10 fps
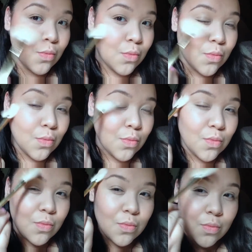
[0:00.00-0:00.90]

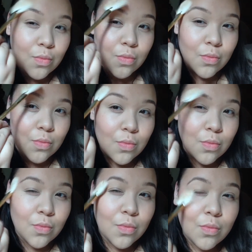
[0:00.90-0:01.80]

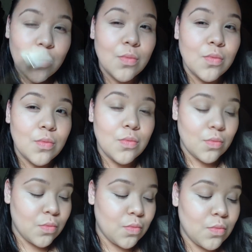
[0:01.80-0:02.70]
(no one is talking)